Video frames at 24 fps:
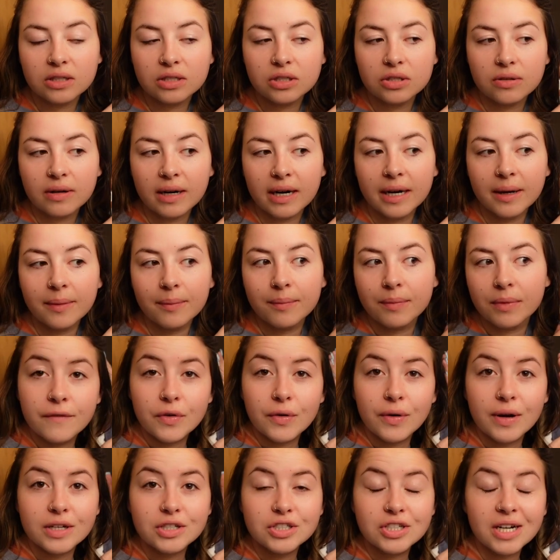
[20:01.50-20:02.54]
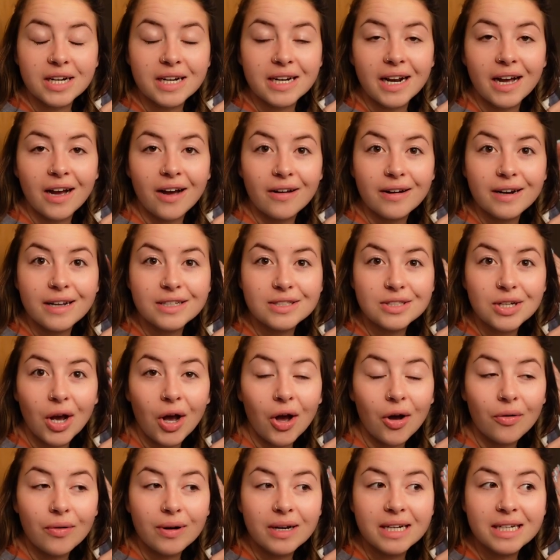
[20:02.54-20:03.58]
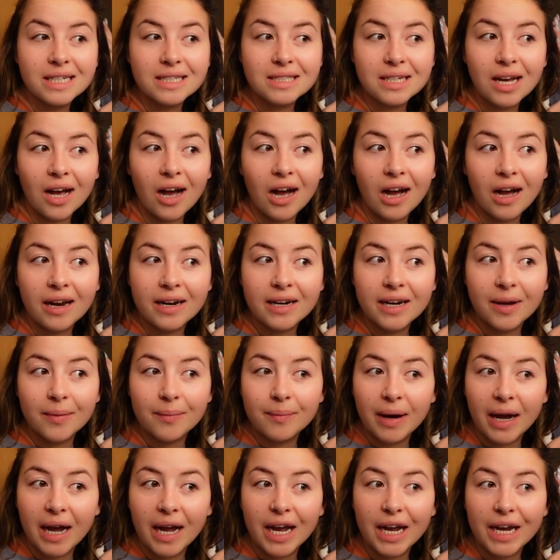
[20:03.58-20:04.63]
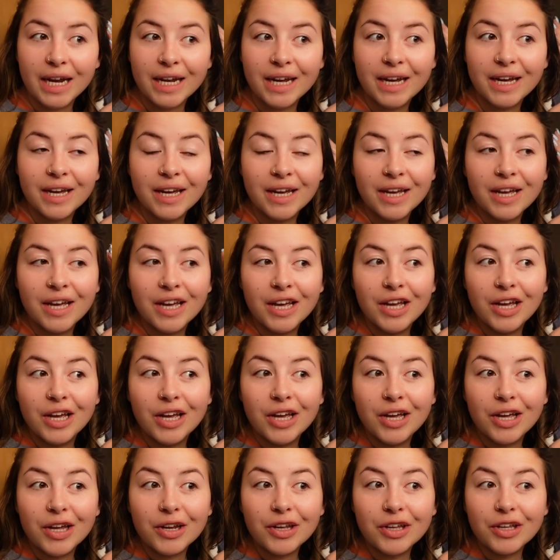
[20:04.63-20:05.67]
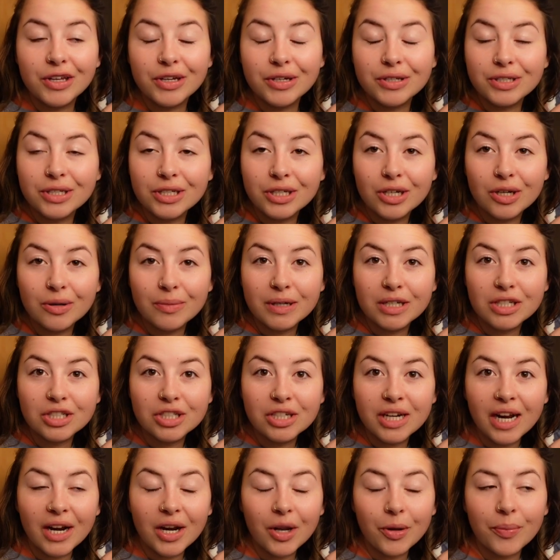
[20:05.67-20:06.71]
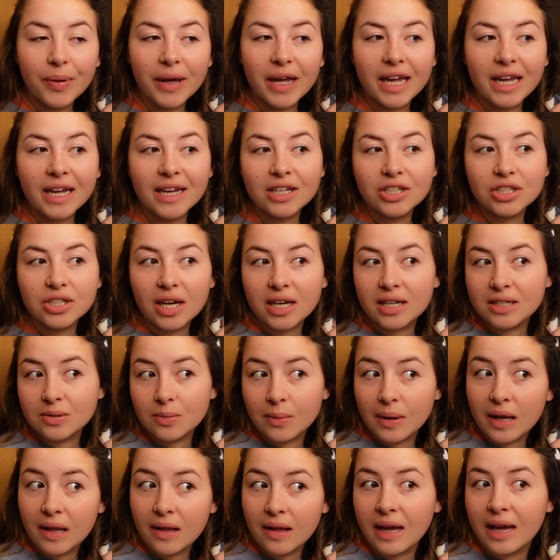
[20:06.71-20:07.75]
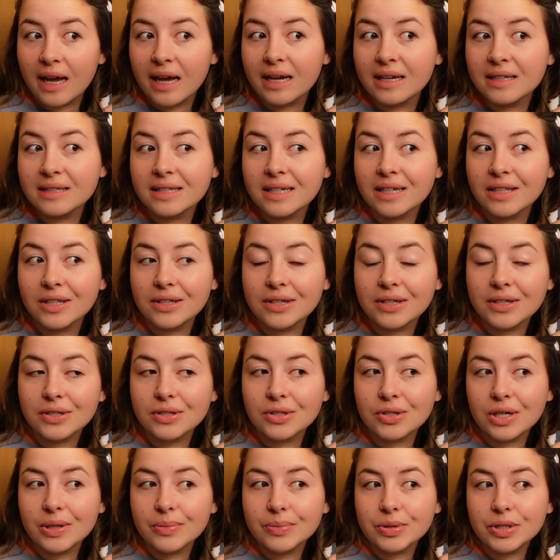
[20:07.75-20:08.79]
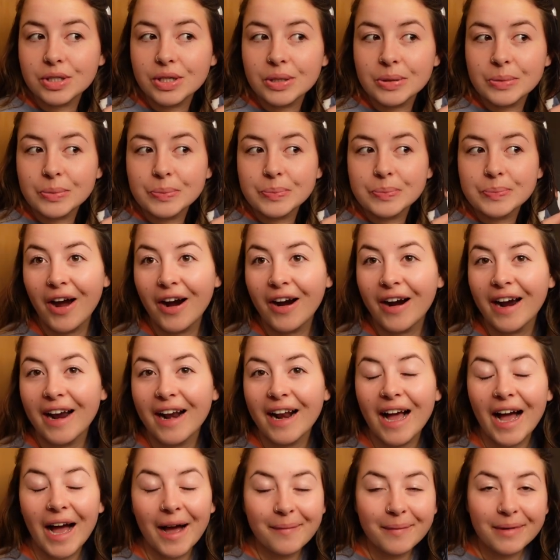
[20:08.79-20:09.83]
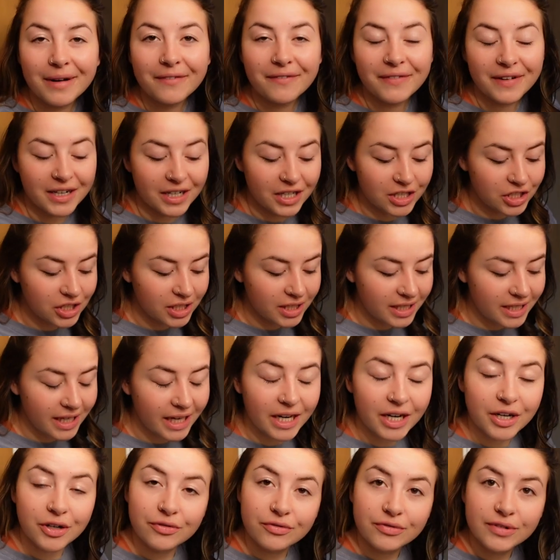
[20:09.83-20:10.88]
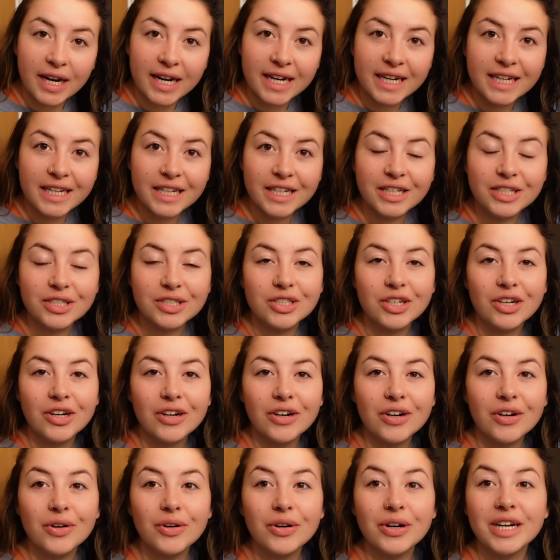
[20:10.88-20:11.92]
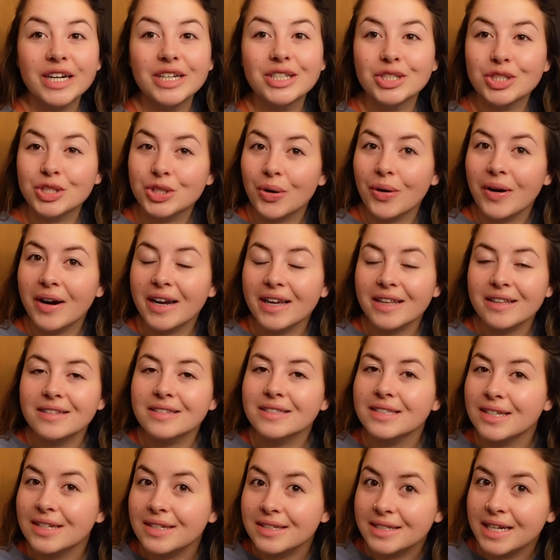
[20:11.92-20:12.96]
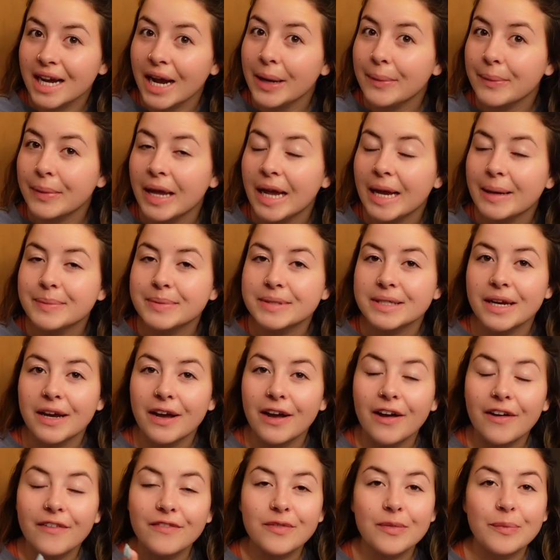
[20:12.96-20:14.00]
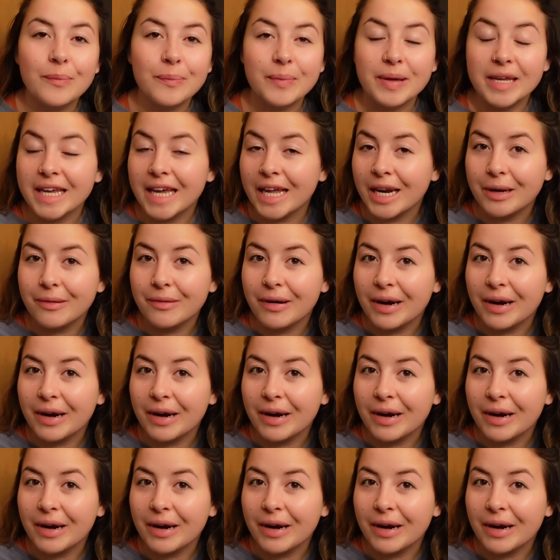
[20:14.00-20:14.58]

trip. If you want to check it out, it's always on my YouTube channel page as well as in the description. Alright, I'm going to finish getting ready, so enjoy this little time lapse of me getting